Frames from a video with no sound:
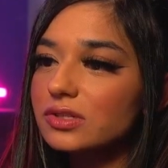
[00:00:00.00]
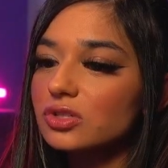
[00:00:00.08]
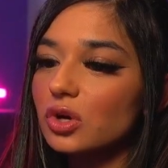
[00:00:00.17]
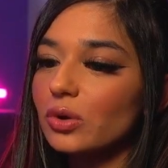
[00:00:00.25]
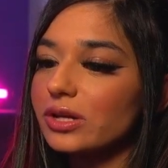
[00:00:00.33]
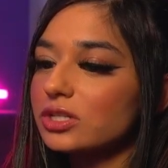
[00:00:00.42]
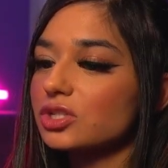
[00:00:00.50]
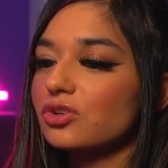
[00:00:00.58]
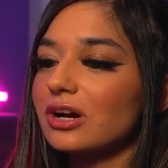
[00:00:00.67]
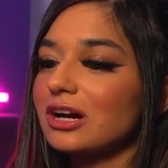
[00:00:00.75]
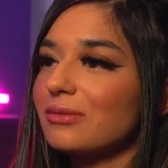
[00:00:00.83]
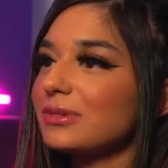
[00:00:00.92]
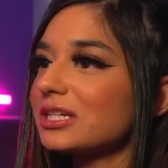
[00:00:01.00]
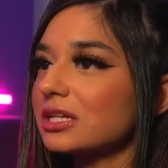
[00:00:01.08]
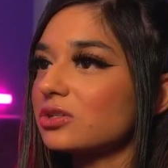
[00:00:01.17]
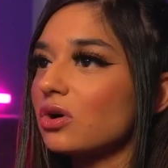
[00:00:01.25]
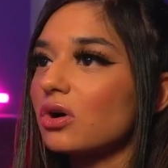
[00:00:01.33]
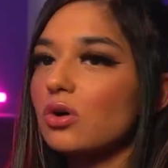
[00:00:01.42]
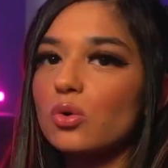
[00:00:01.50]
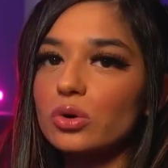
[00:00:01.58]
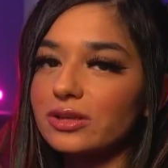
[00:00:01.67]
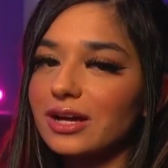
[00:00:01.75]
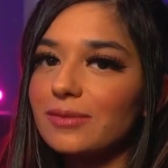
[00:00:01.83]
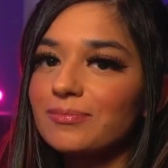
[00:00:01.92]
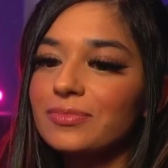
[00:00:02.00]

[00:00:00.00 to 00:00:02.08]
so Instagram, TikTok, all of that.